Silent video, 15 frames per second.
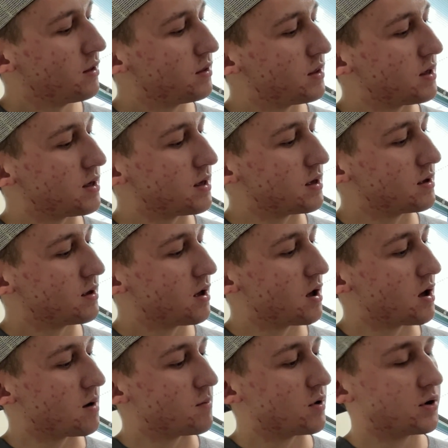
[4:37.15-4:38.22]
the
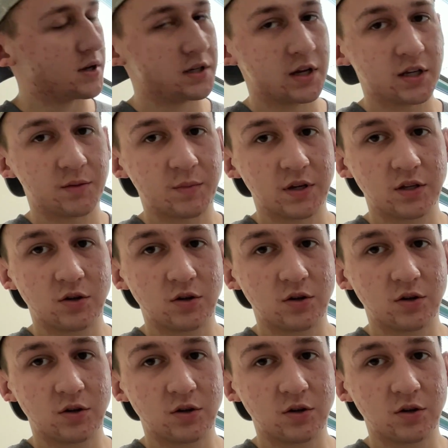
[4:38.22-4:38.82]
latissimus